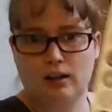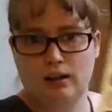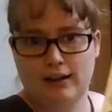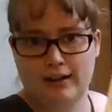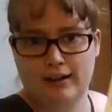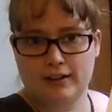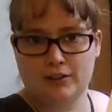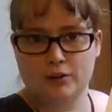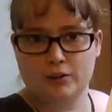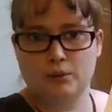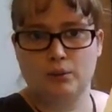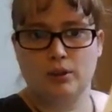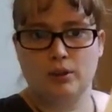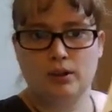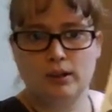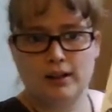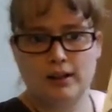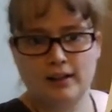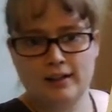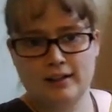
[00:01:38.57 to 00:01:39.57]
answer
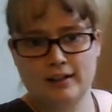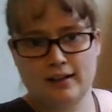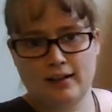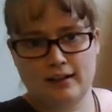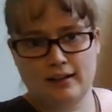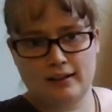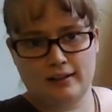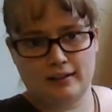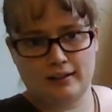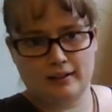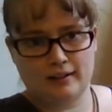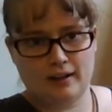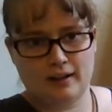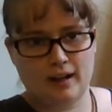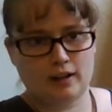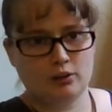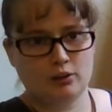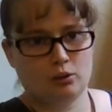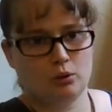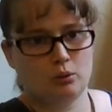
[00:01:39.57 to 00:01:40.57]
booklet, and then an
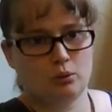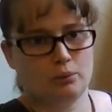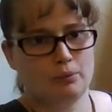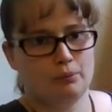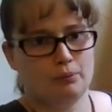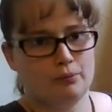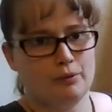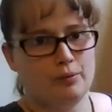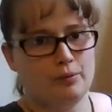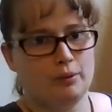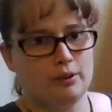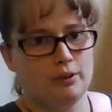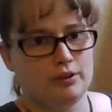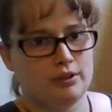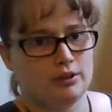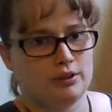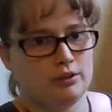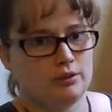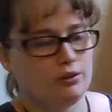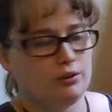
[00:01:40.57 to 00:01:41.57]
actual book that
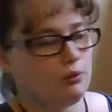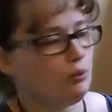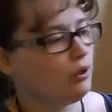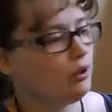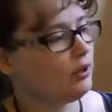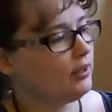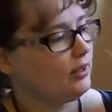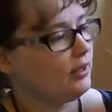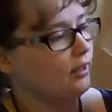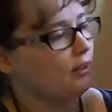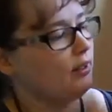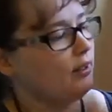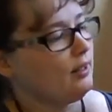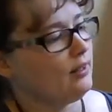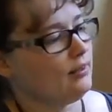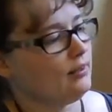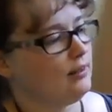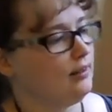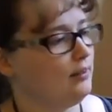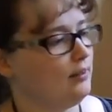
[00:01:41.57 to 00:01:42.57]
you do the work in,
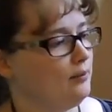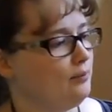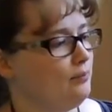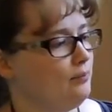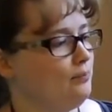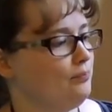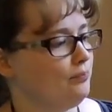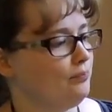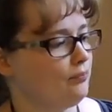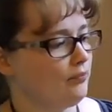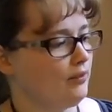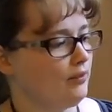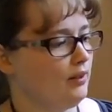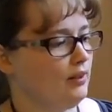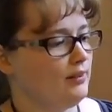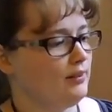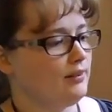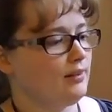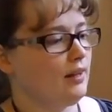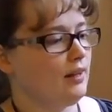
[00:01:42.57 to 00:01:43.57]
and then
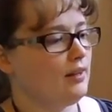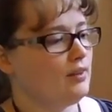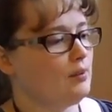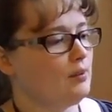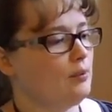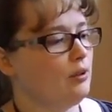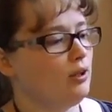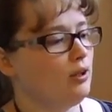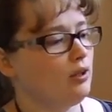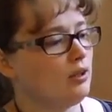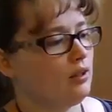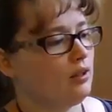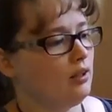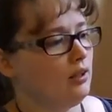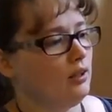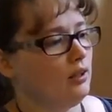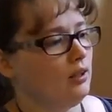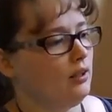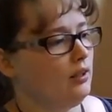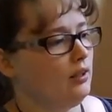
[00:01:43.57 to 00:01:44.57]
inside the book
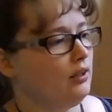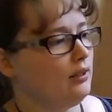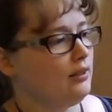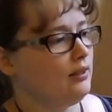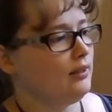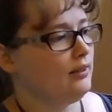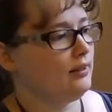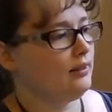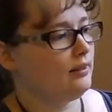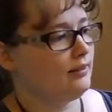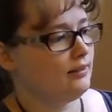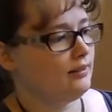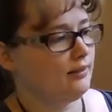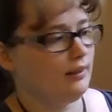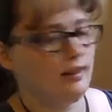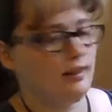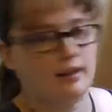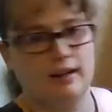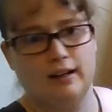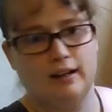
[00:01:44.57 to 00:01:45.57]
is
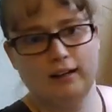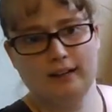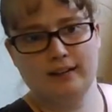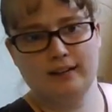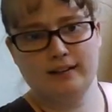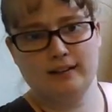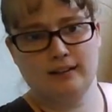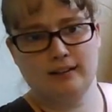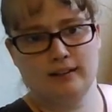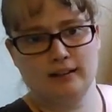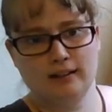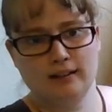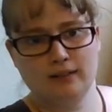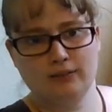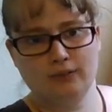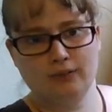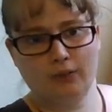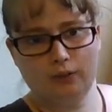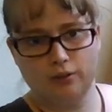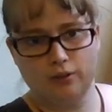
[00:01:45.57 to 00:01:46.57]
a CD
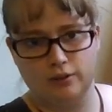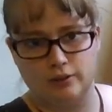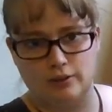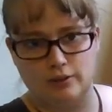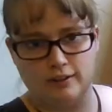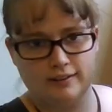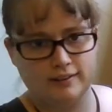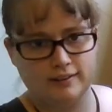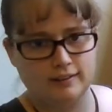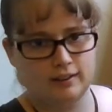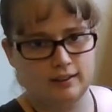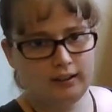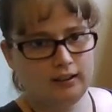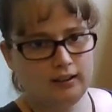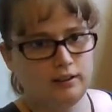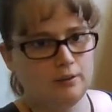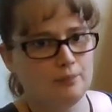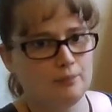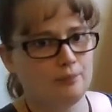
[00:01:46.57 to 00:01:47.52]
for your listening.